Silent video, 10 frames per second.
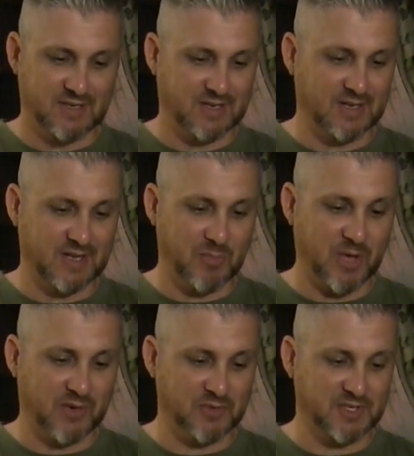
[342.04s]

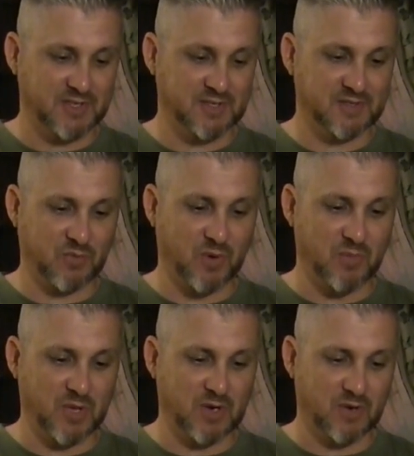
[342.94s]
Impact resistance to
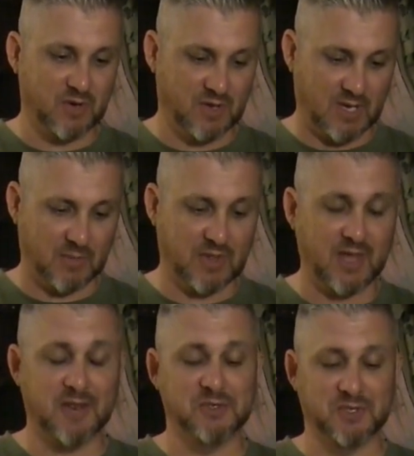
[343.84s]
1 meter. I mean,
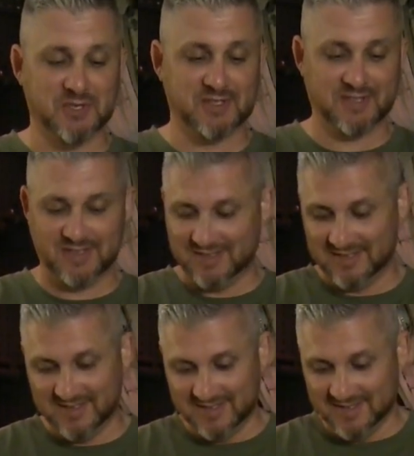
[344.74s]
that is just...
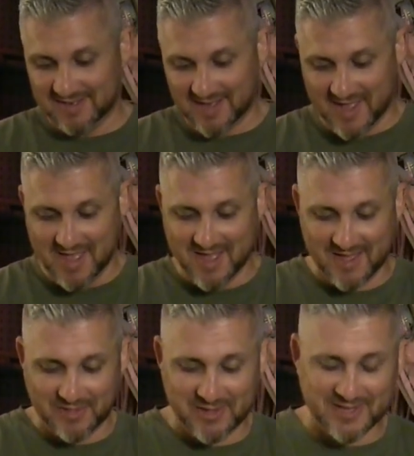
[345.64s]

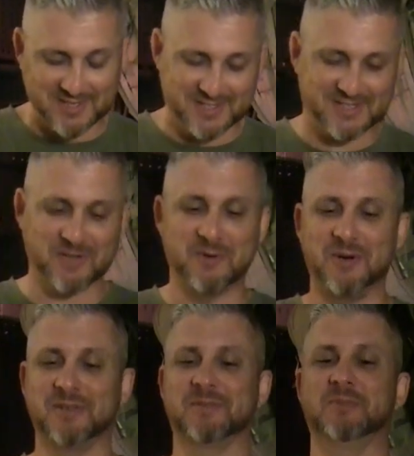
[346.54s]
I think that's just so
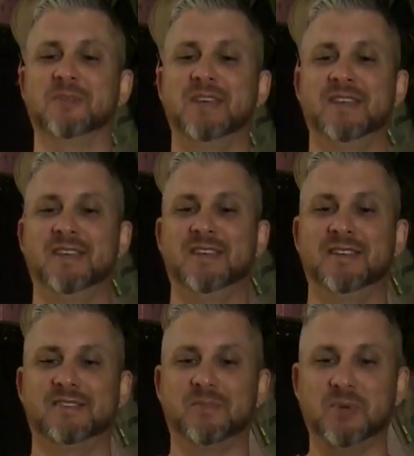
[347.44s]
awesome
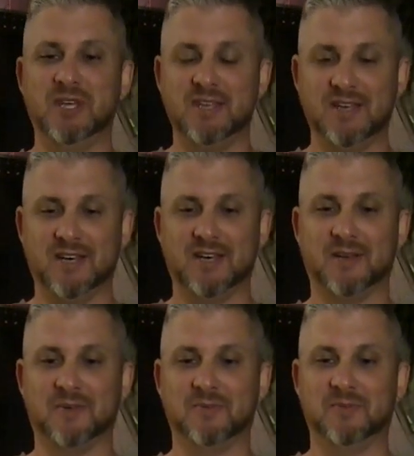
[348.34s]
to be,
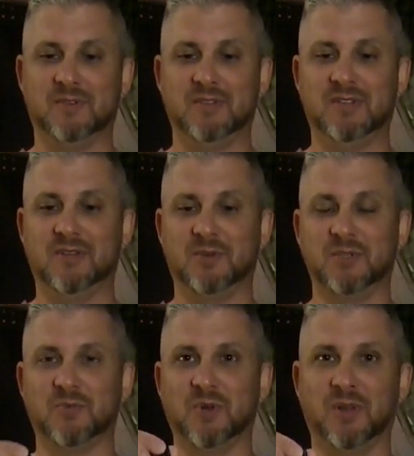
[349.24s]
you know,
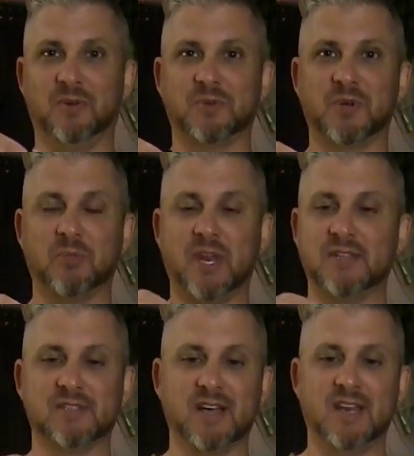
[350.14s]
just one little trip. And
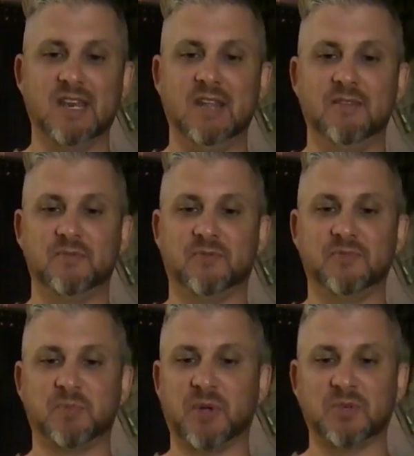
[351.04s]
it's not any
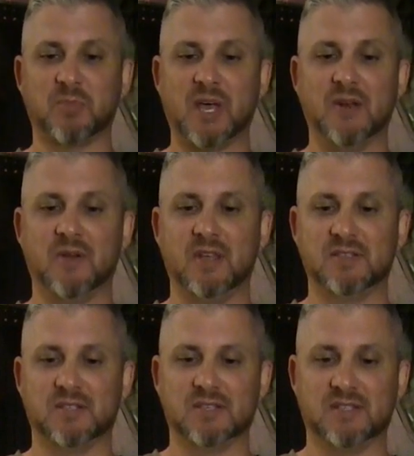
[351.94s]
special battery.
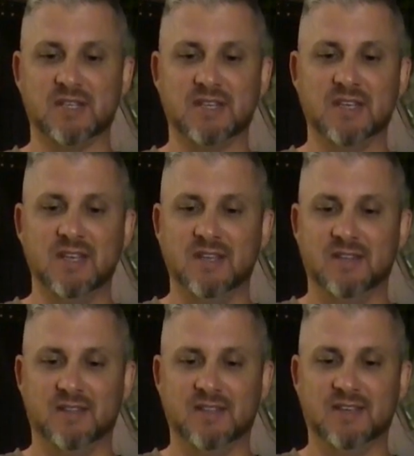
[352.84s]
It's just the
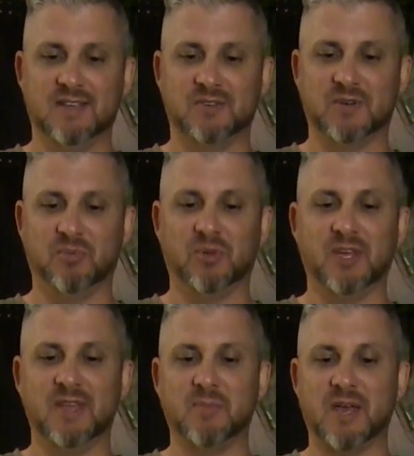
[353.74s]

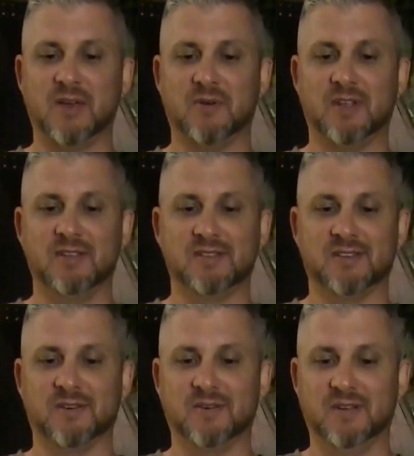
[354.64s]
AAA battery.
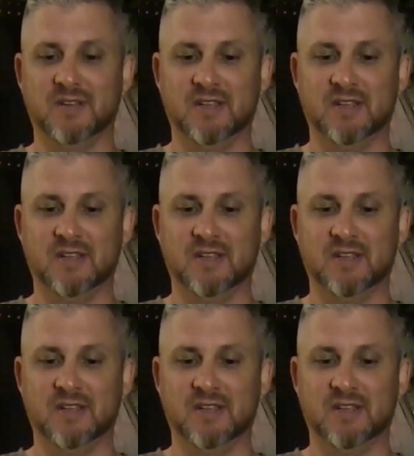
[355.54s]
So